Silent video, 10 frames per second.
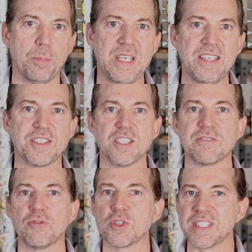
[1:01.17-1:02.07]
piece's
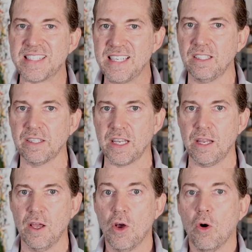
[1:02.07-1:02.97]
versatility
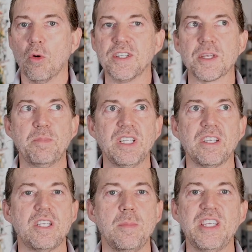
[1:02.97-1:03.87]
or its
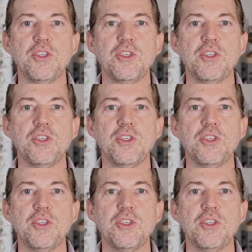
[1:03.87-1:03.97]
ability to be